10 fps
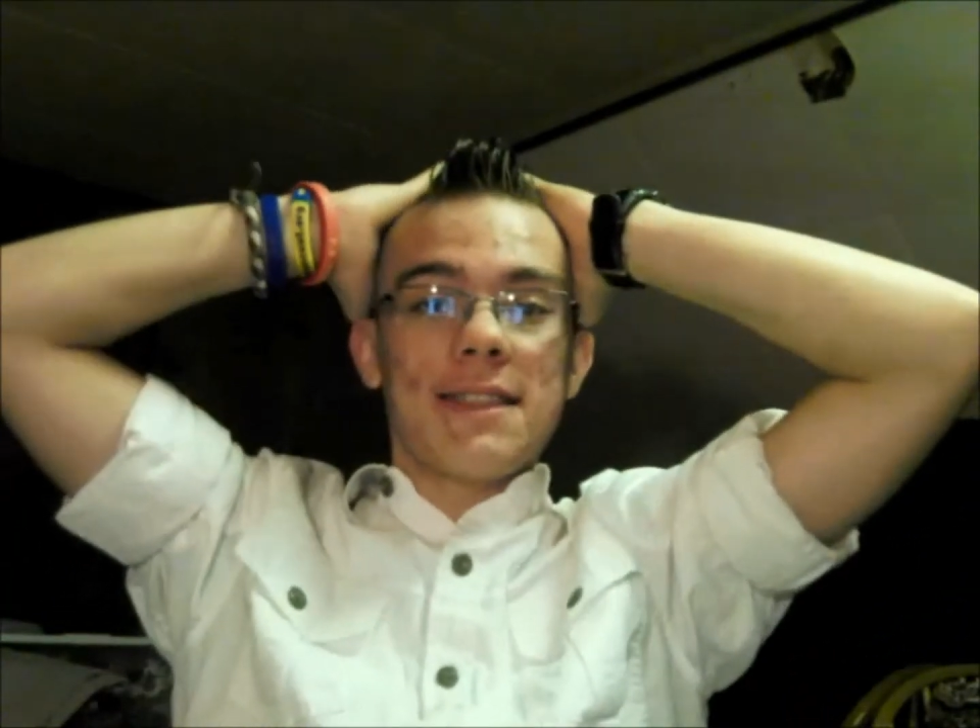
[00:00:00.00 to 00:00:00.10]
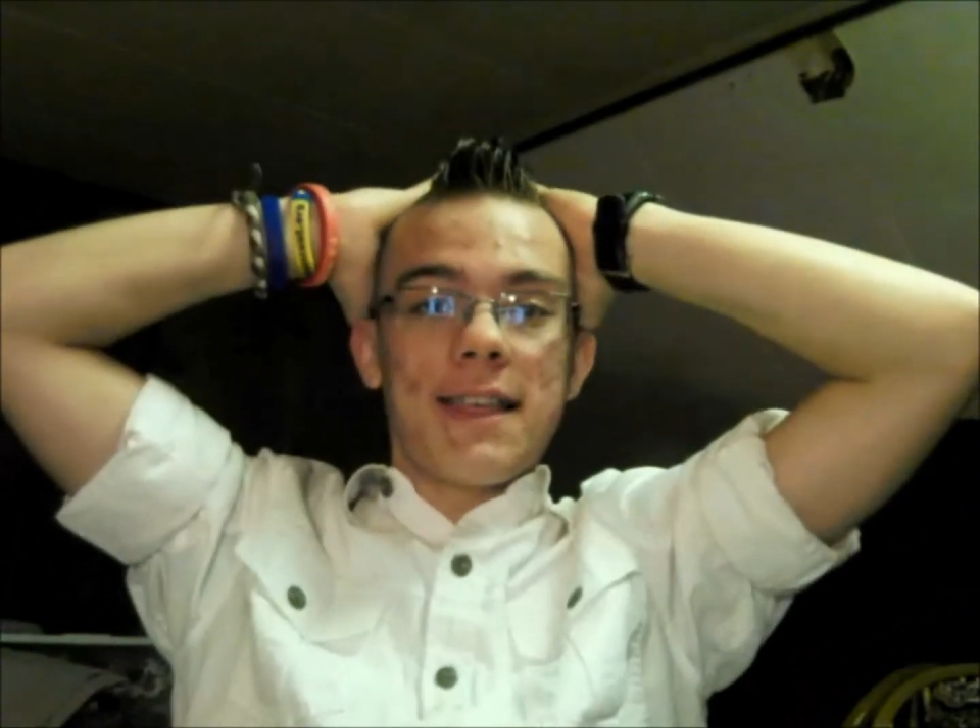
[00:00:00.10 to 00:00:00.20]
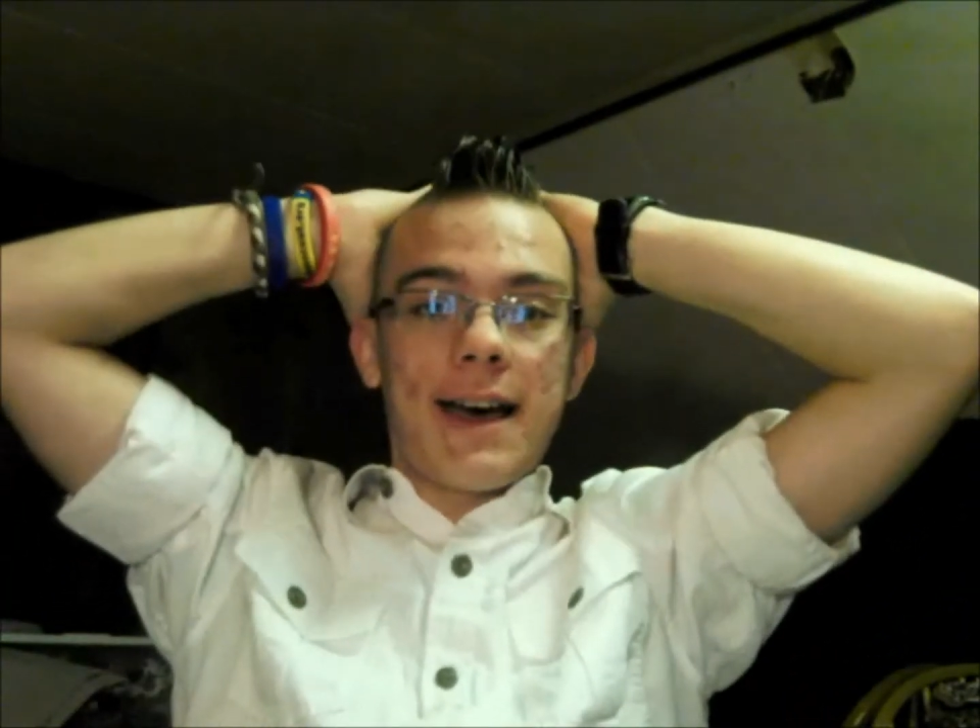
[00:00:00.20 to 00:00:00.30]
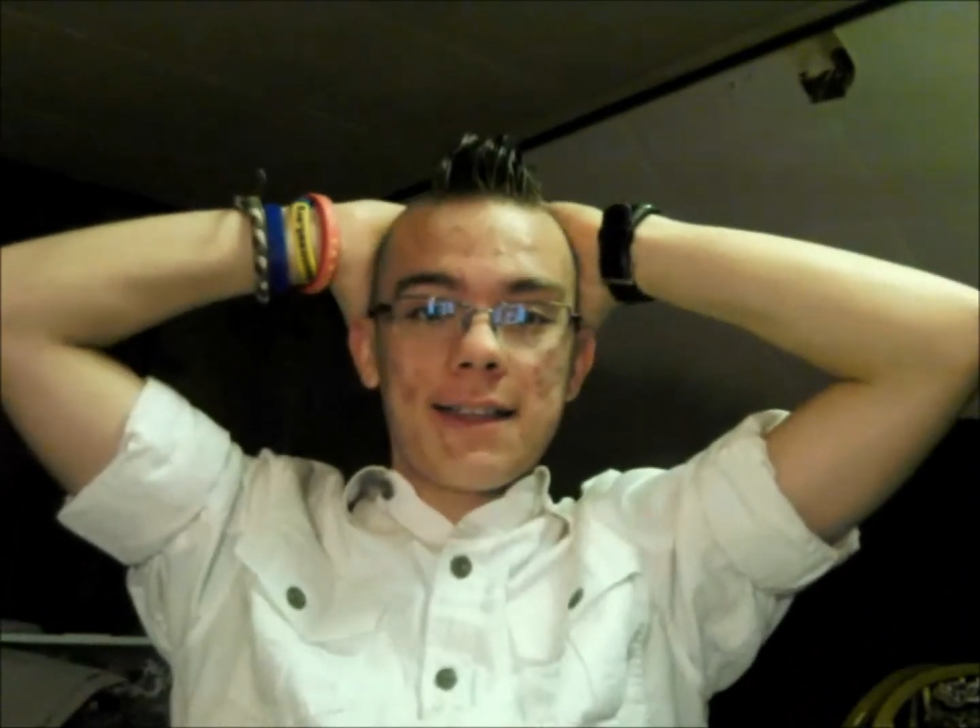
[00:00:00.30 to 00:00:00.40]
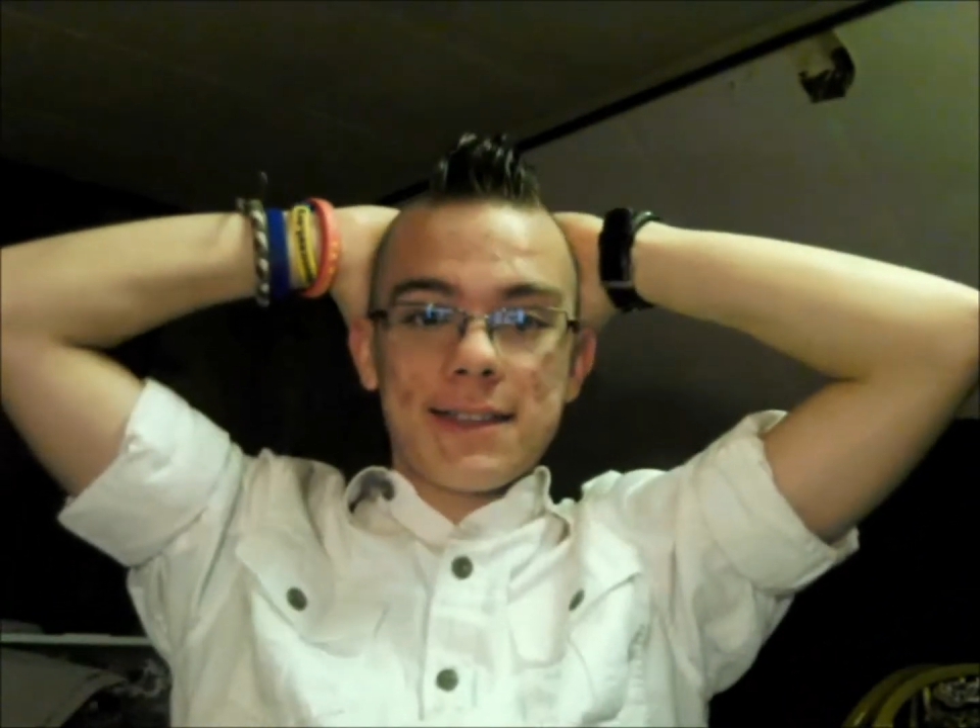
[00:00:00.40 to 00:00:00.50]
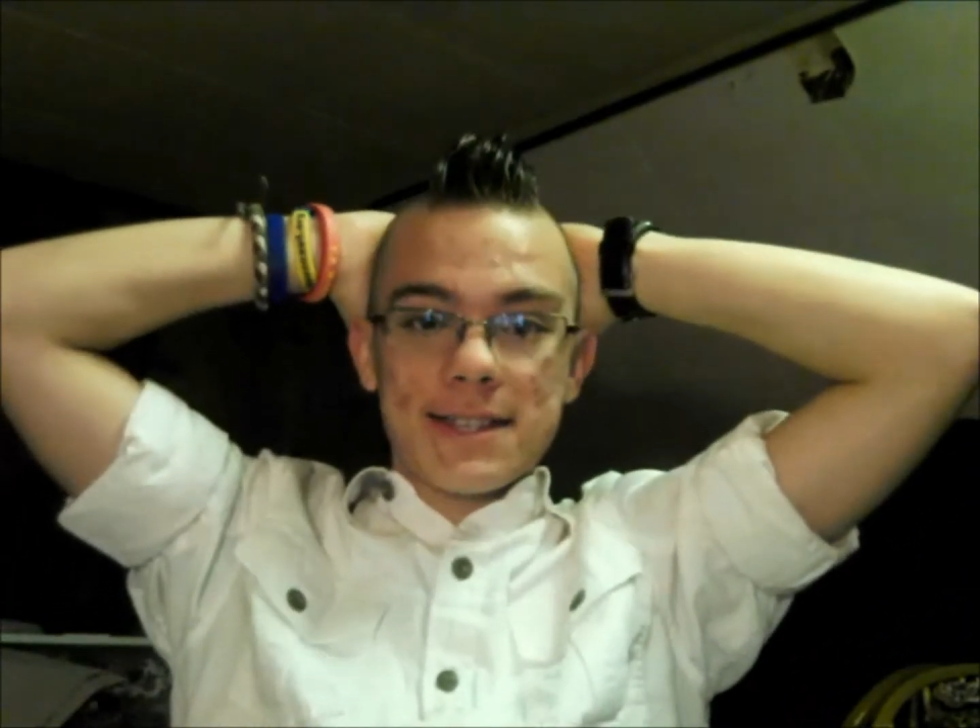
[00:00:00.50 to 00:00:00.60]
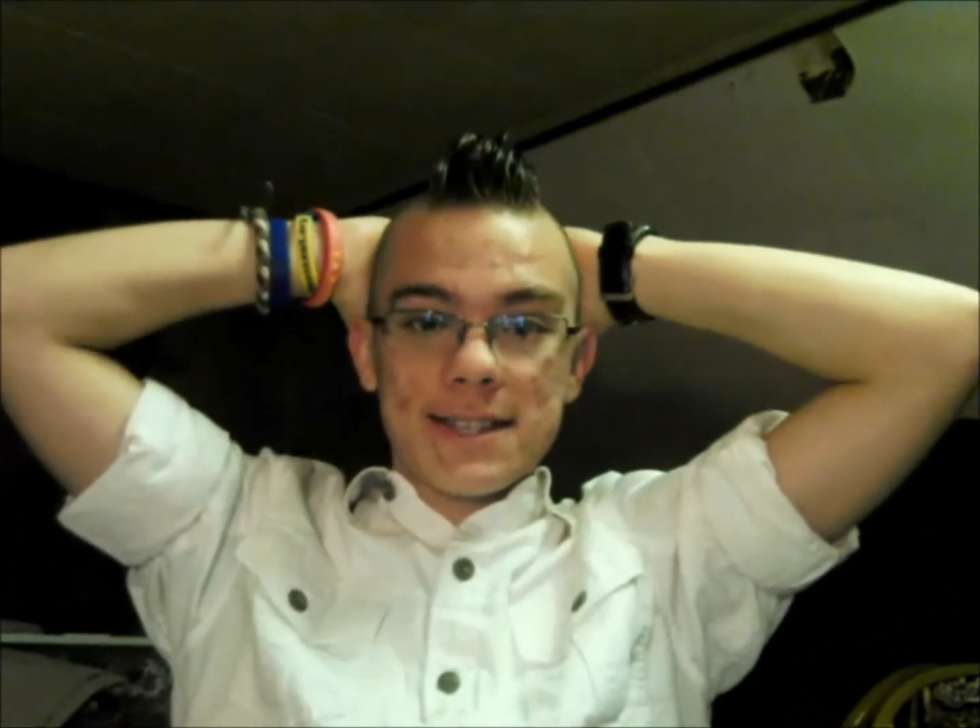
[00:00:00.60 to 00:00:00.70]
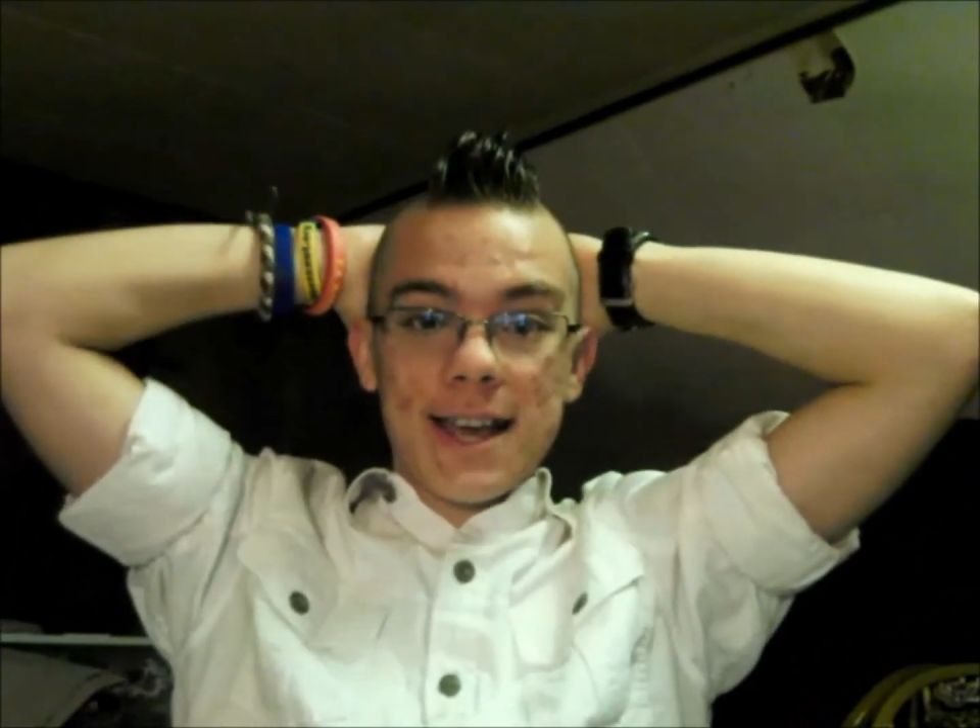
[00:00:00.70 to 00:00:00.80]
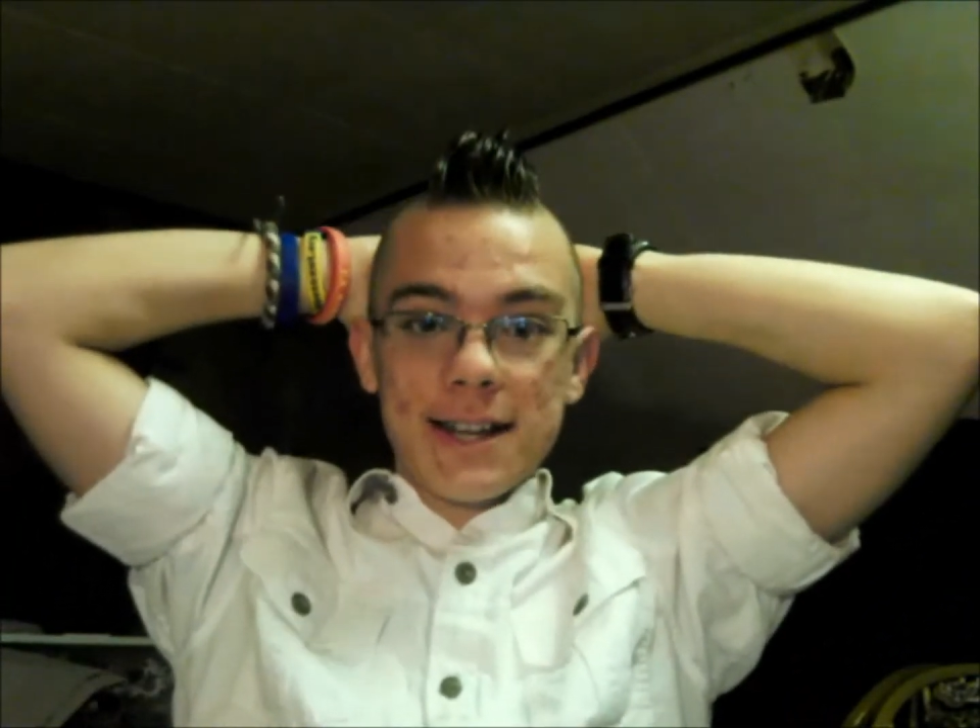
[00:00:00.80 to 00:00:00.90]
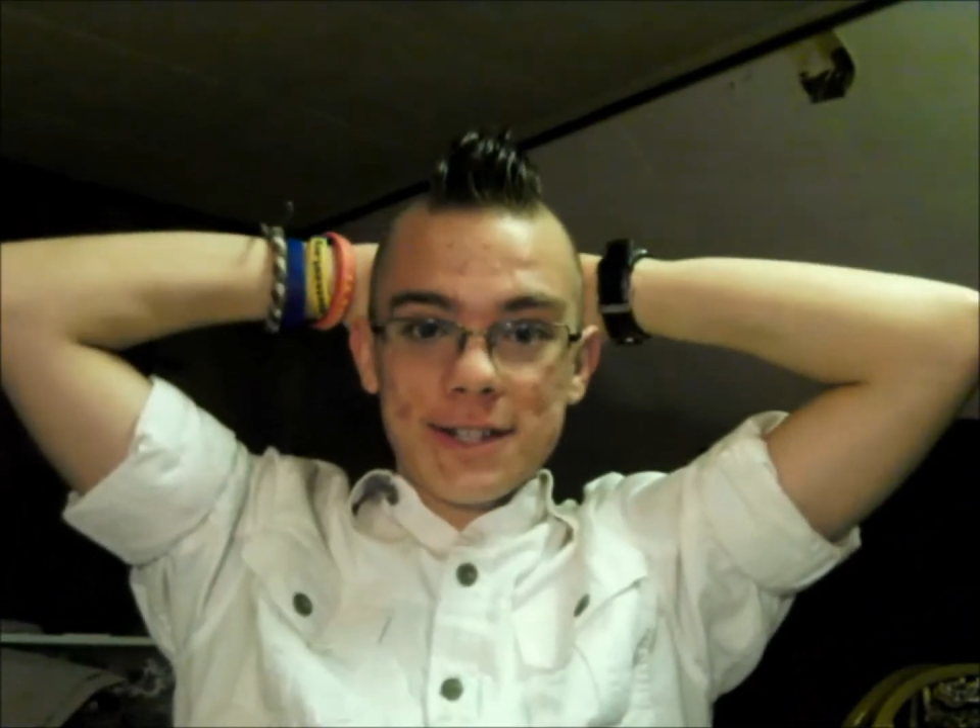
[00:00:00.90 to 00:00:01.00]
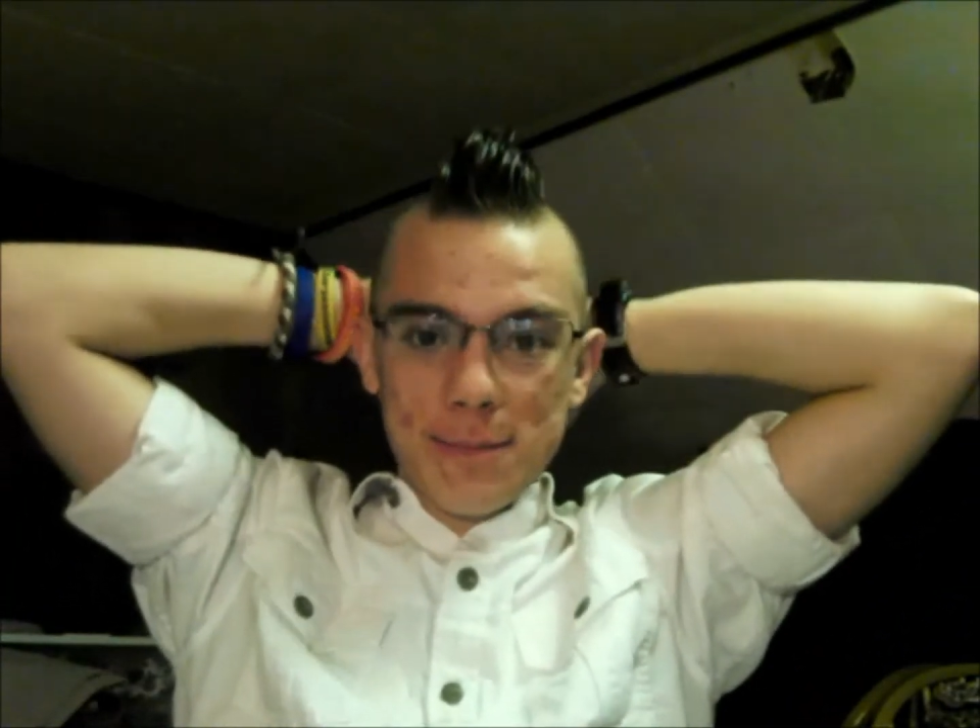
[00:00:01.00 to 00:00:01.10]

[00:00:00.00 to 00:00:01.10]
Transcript: that the sides could